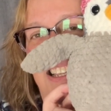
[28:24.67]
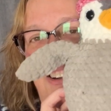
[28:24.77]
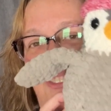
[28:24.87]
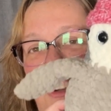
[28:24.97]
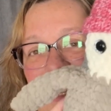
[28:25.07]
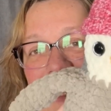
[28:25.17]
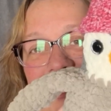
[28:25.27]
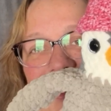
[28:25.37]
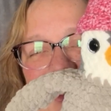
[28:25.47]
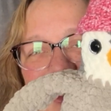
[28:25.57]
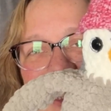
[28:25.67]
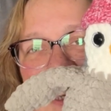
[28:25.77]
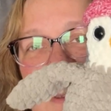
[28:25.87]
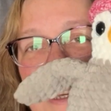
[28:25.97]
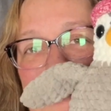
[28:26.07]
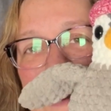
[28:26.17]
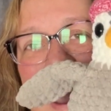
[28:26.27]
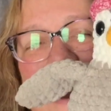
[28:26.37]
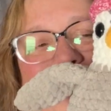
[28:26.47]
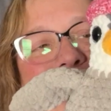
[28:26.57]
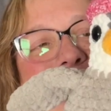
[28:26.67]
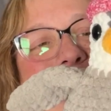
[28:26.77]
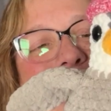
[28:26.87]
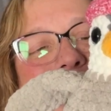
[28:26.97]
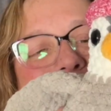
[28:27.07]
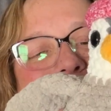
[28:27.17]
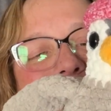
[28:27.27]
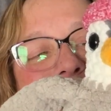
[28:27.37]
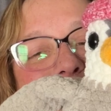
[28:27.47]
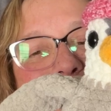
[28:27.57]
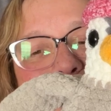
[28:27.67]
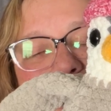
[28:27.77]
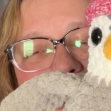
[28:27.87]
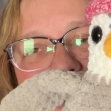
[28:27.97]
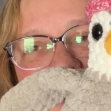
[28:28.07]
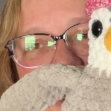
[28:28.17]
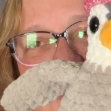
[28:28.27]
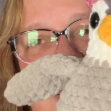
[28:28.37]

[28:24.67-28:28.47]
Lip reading: Really and truly, this pattern was a joy to work with.